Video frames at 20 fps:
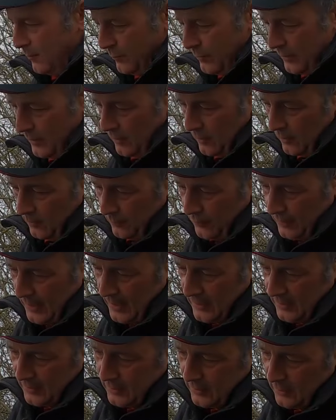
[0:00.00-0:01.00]
but
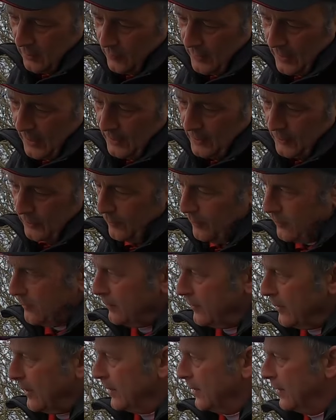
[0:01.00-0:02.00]
it still breaks up
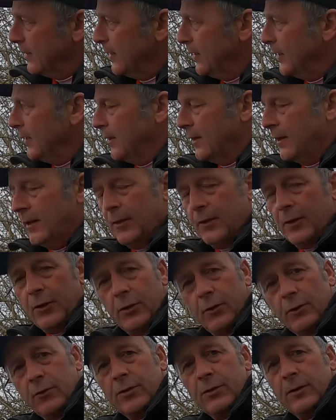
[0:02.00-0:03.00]
lovely. The
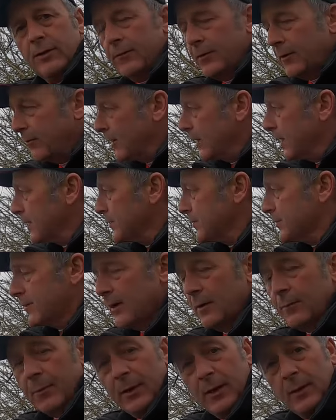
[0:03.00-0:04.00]
ducks are having a right
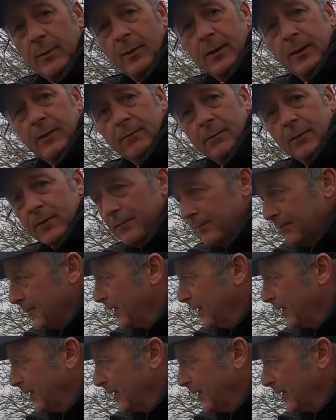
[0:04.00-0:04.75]
scrap, can you believe that?